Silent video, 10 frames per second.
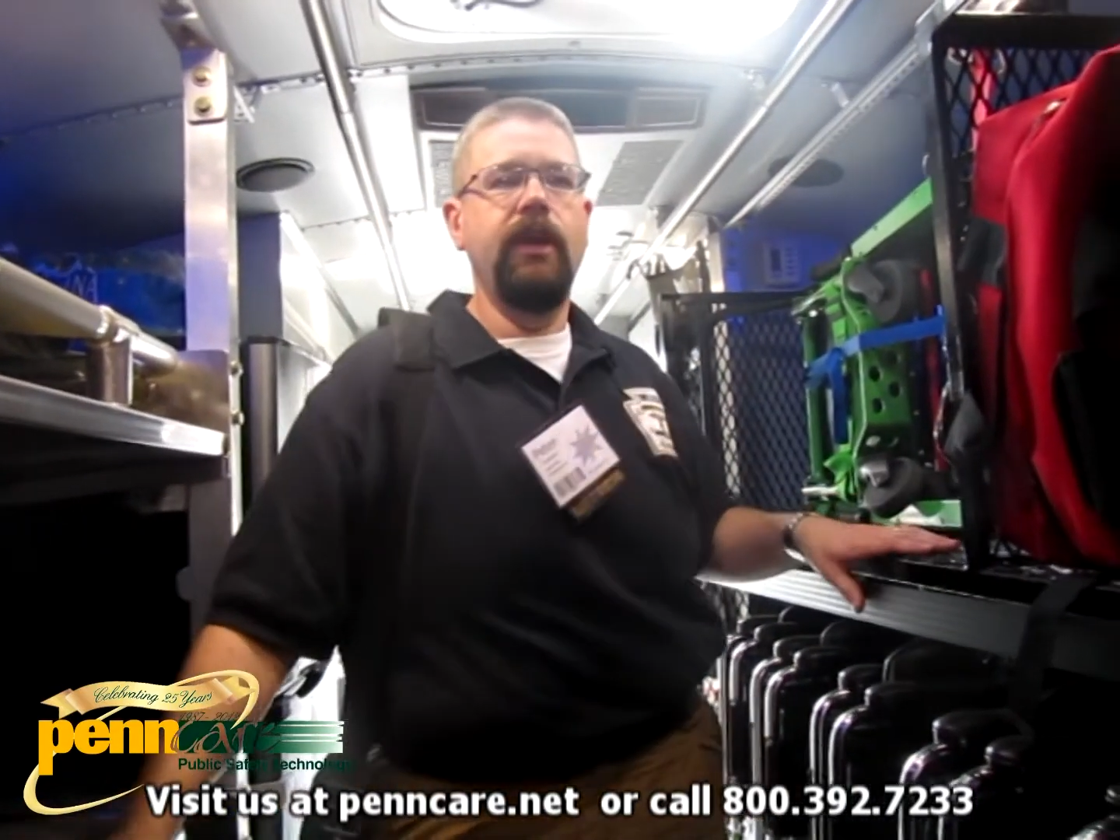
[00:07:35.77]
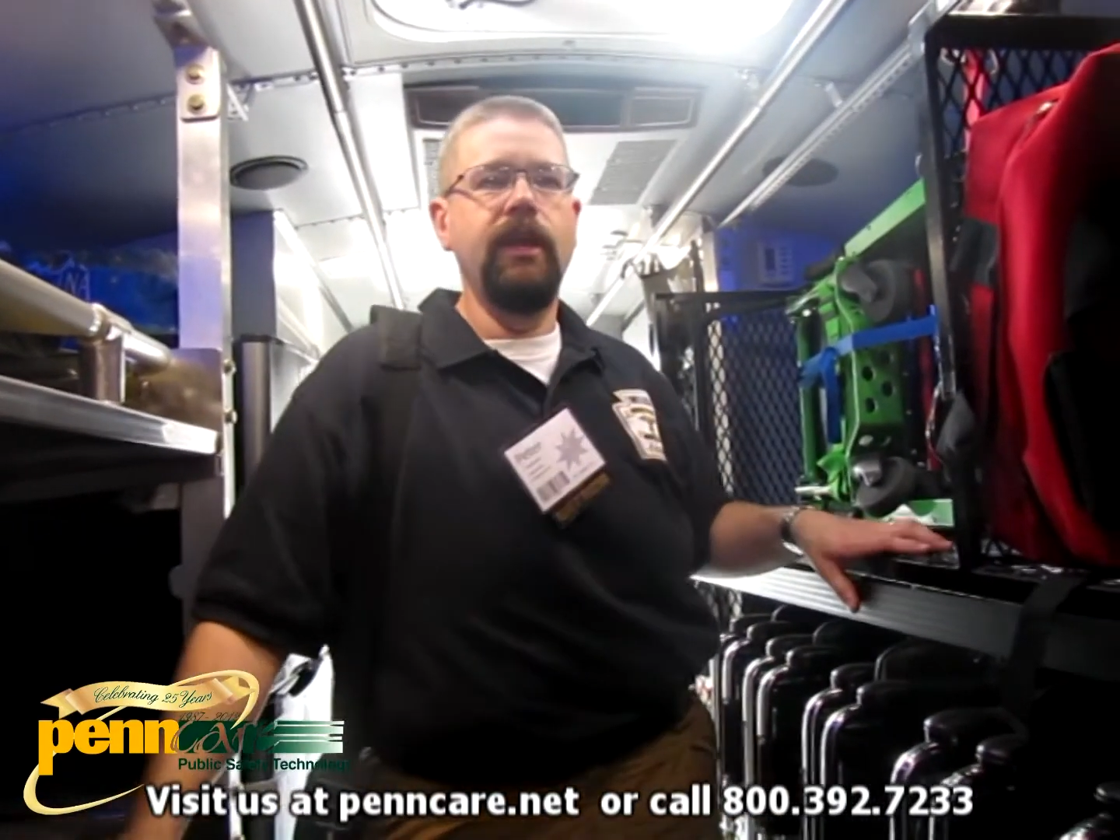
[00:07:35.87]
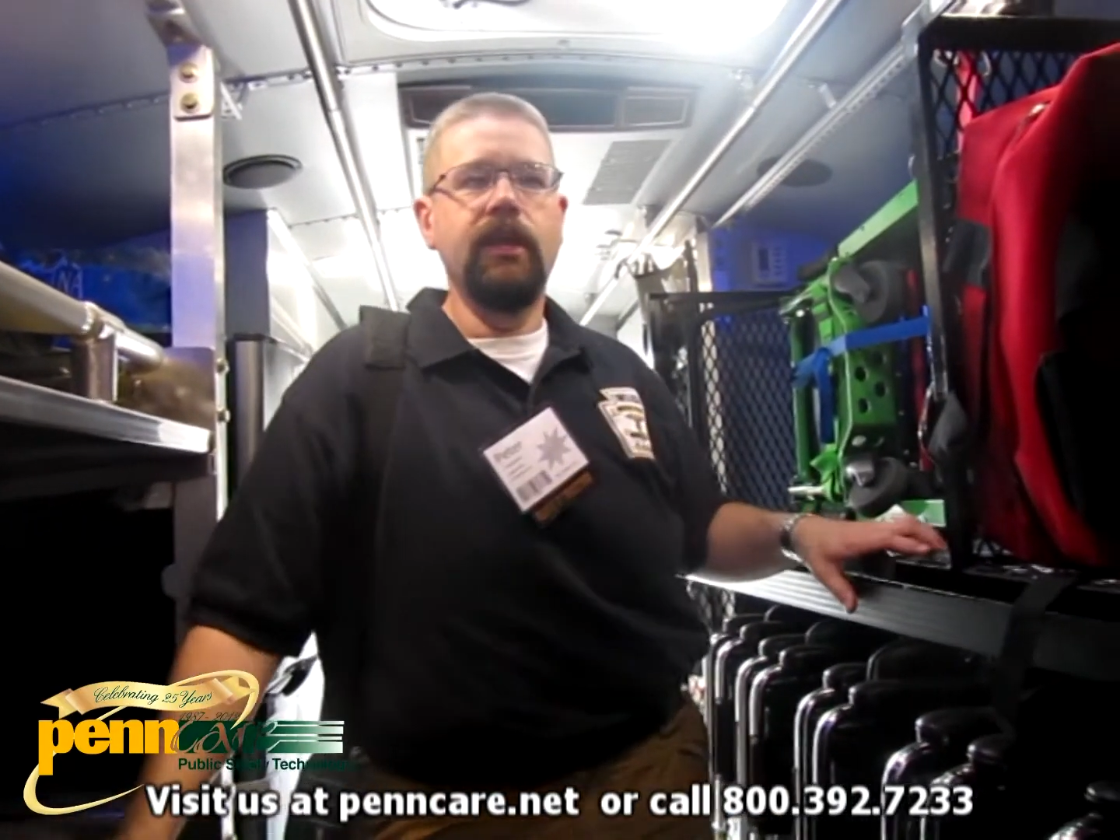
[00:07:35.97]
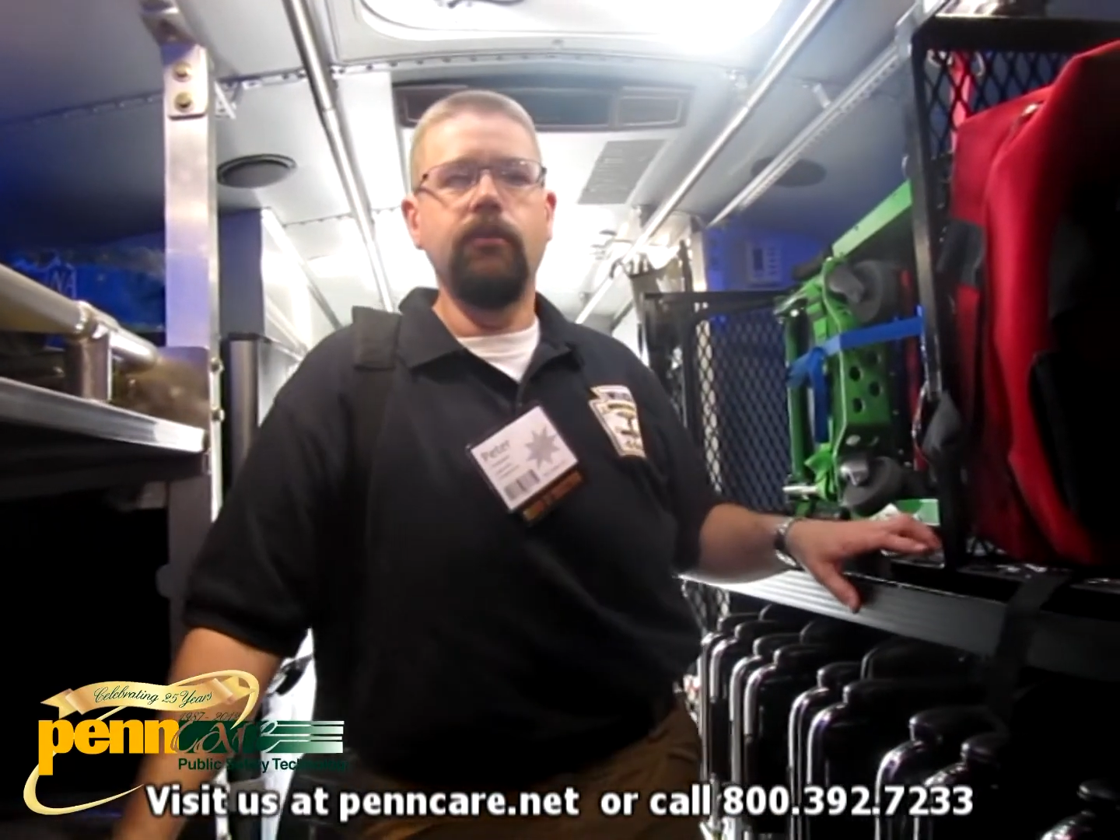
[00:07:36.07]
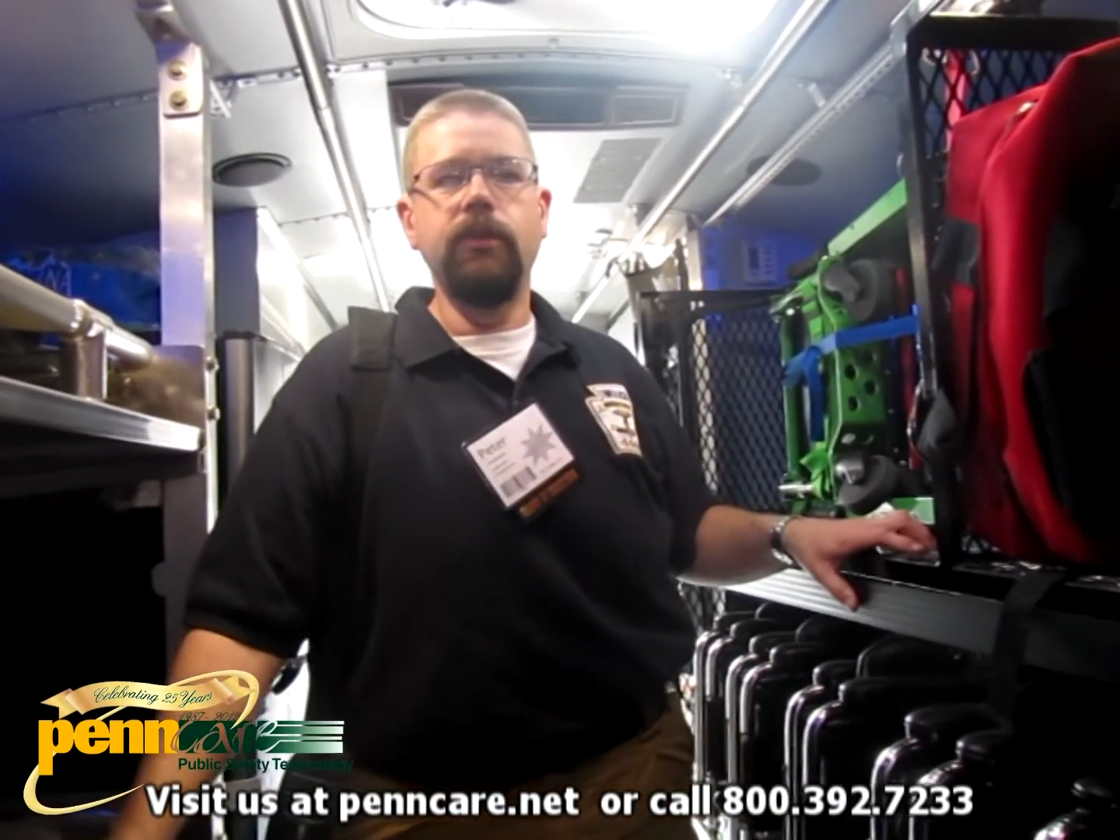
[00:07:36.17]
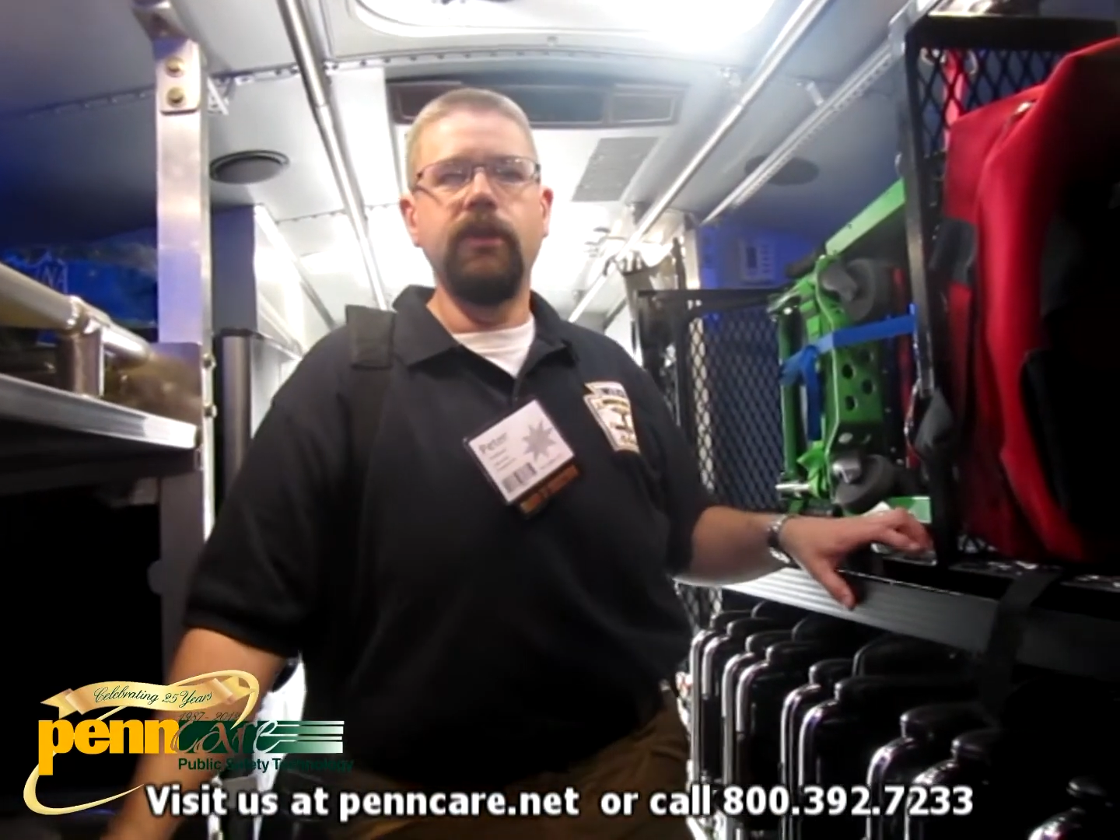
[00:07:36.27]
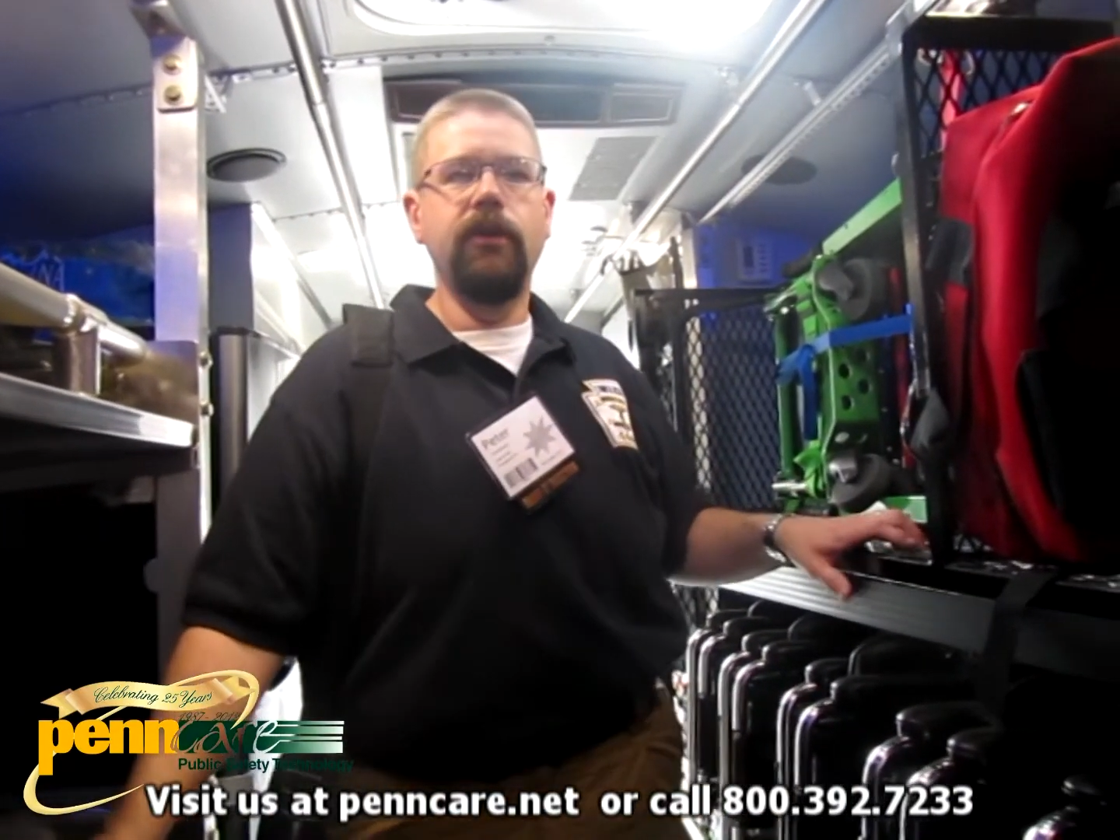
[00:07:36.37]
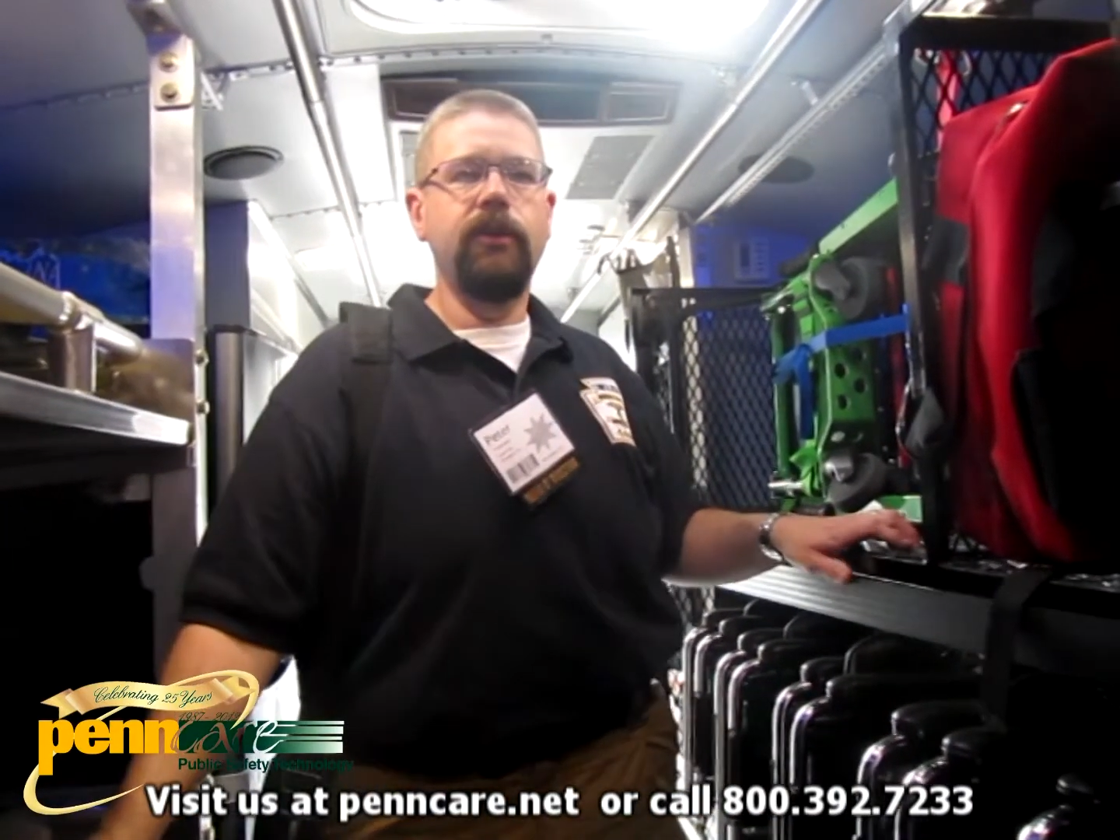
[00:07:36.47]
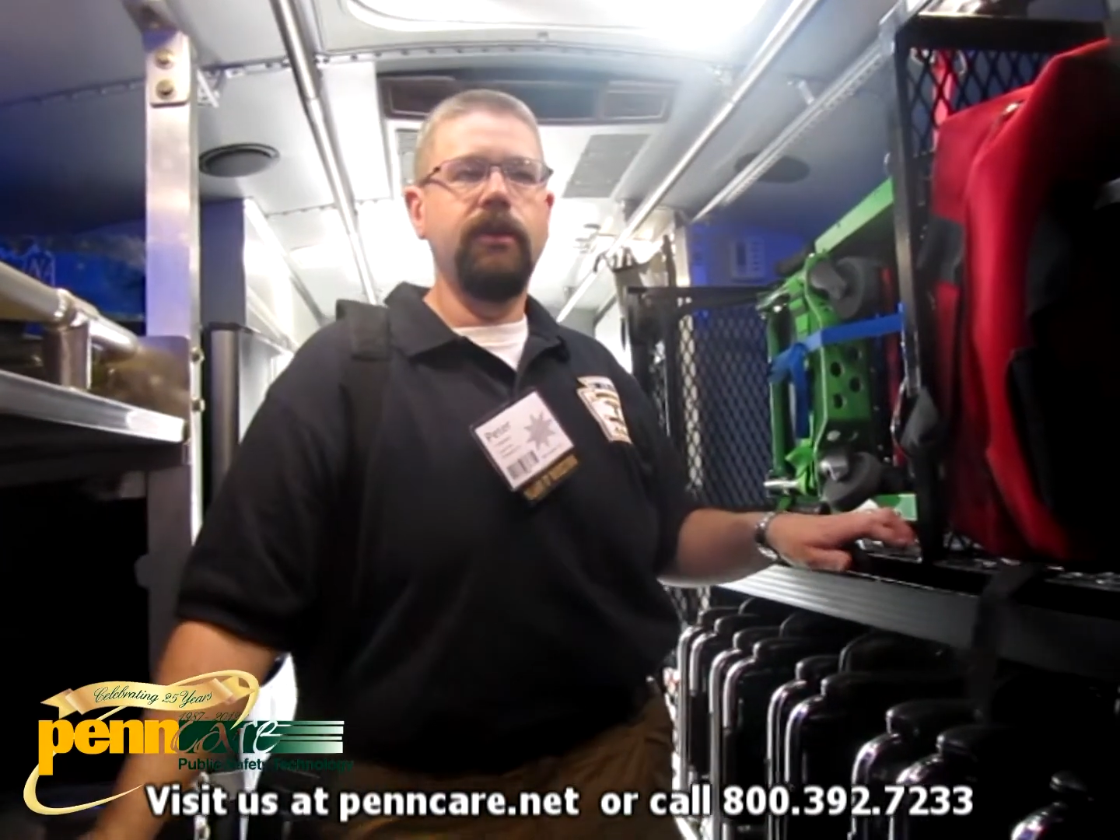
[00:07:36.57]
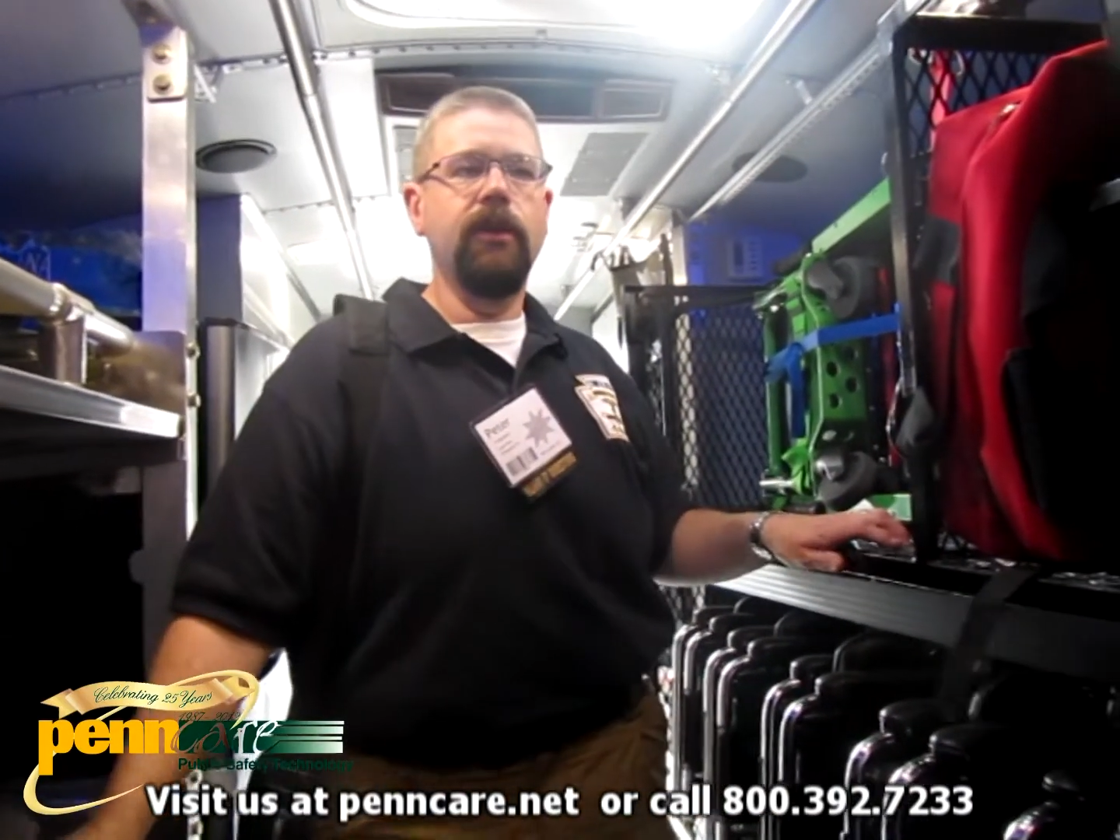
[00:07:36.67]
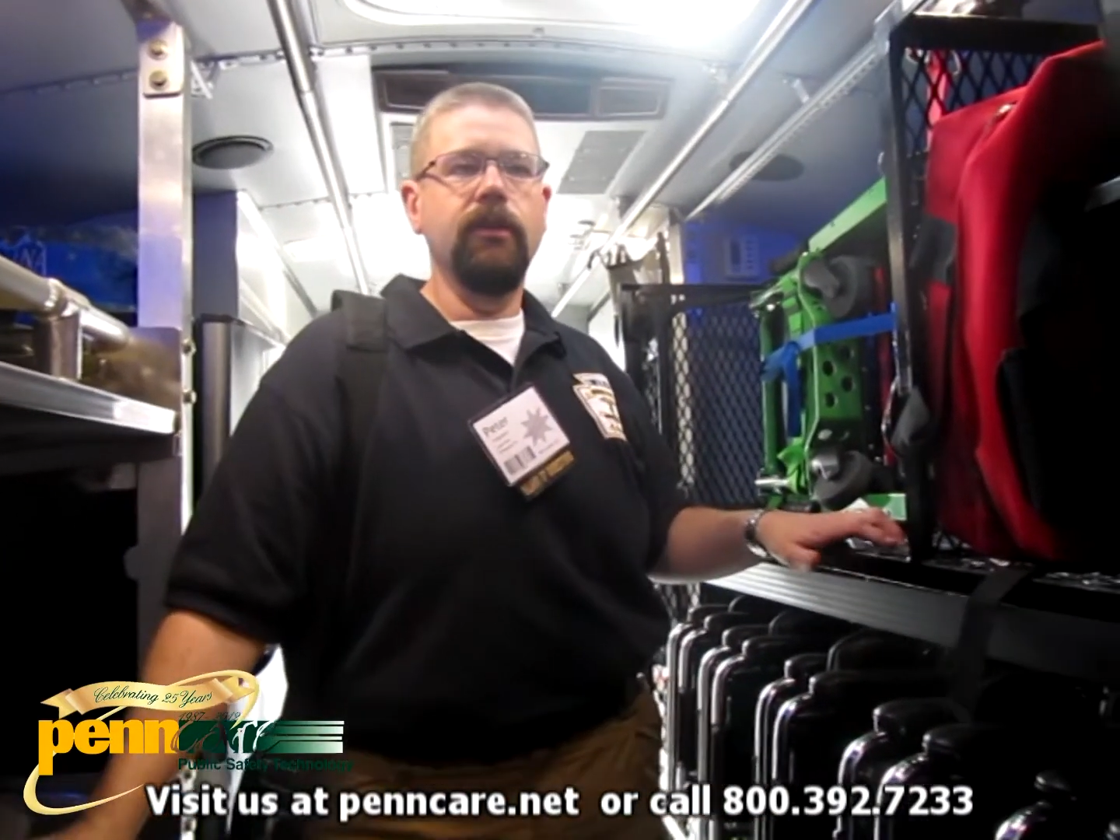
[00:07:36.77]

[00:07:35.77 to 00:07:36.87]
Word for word: and it can be loaded and